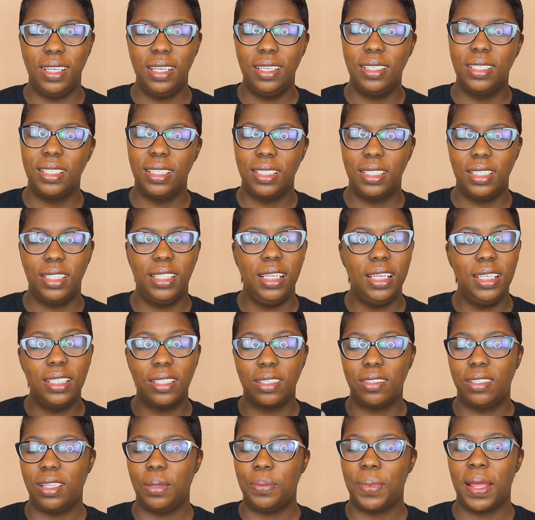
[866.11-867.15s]
These
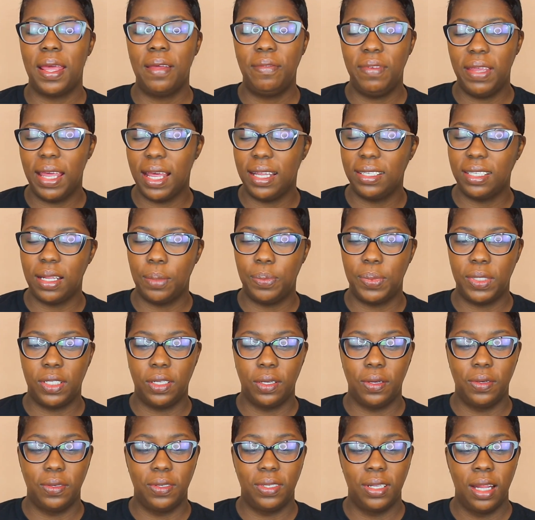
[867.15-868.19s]
are some heavy-ass
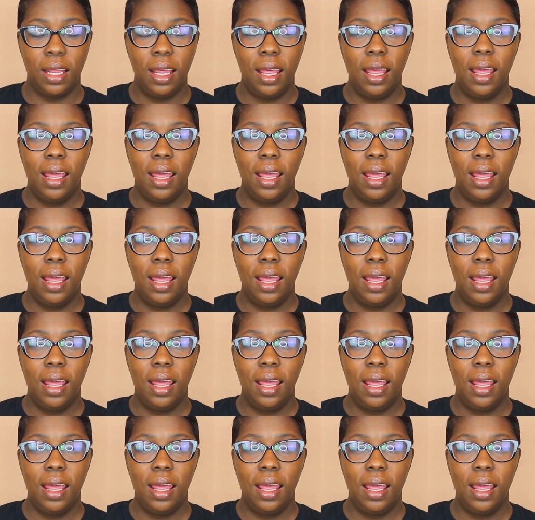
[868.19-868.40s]
episodes.